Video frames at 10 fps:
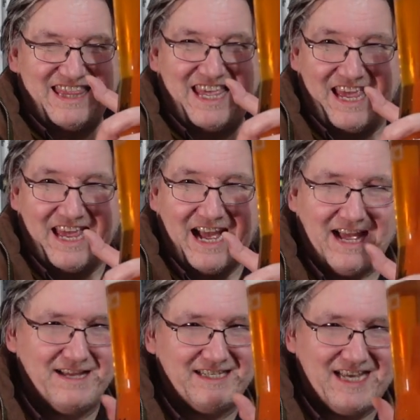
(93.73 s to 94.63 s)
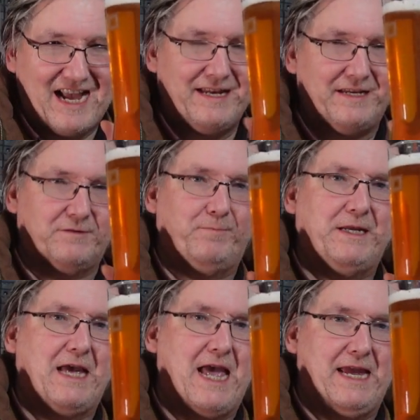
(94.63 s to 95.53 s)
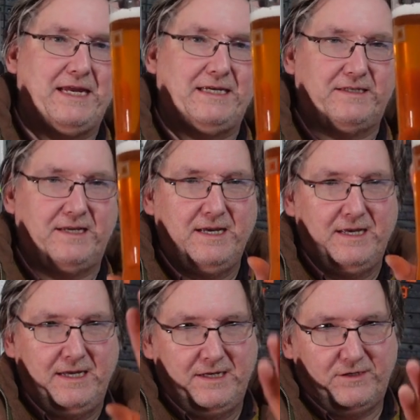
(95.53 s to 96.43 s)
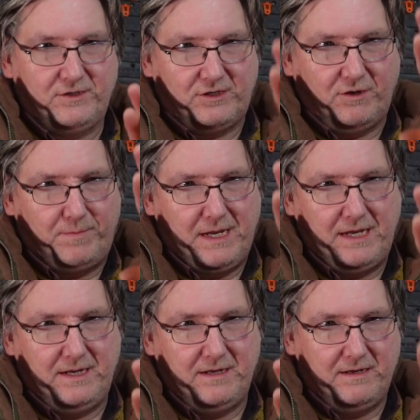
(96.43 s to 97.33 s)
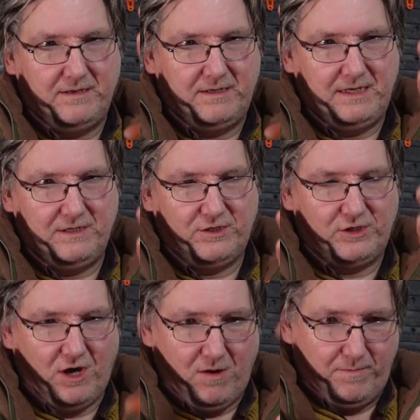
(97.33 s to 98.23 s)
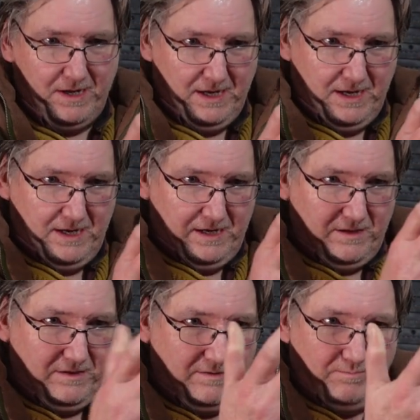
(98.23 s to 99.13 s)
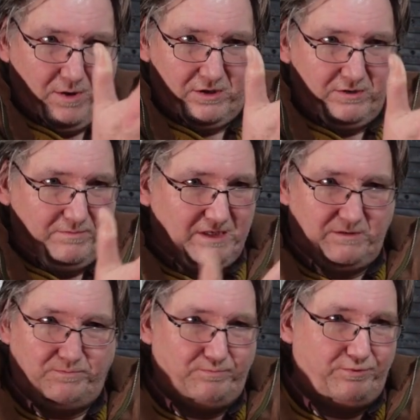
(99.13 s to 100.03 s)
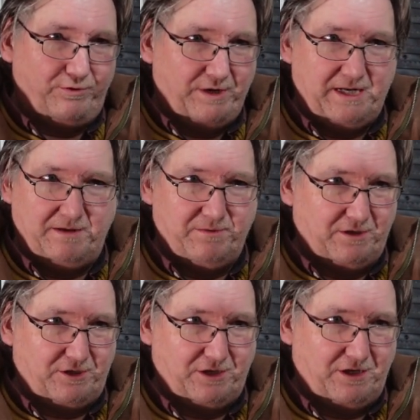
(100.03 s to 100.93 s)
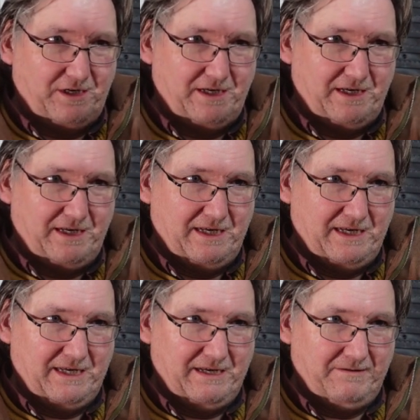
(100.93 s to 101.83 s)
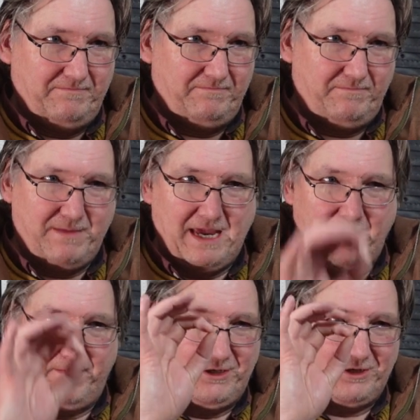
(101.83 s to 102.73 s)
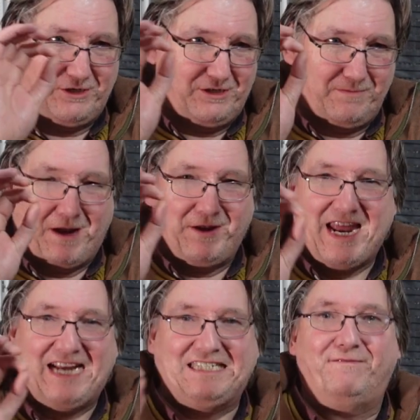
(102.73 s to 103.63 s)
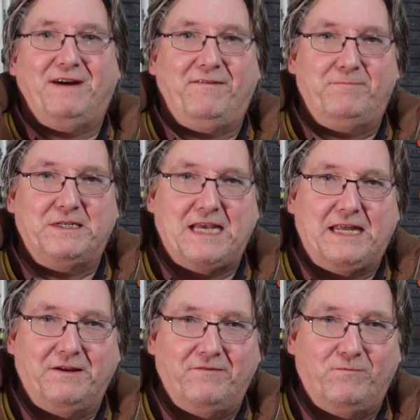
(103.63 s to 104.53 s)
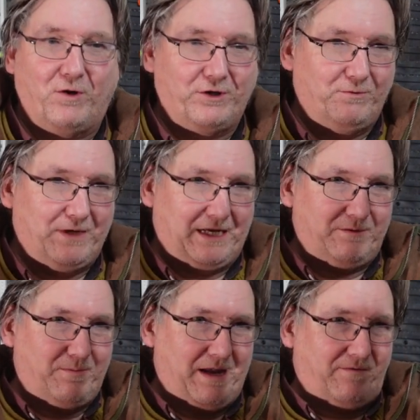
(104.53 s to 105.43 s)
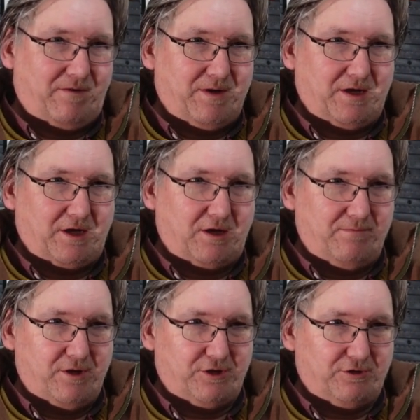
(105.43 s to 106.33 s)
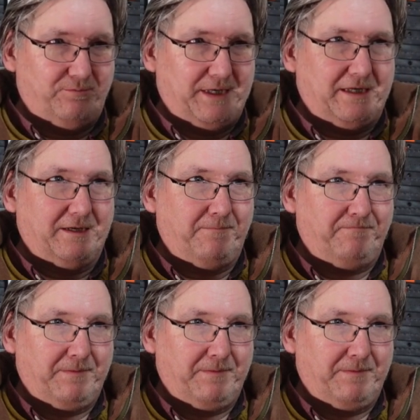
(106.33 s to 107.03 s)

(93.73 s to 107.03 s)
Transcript: The tiniest bit of haze just up here near the top. The bottom is pretty much maybe just about 95% of what you would expect from a commercial beer.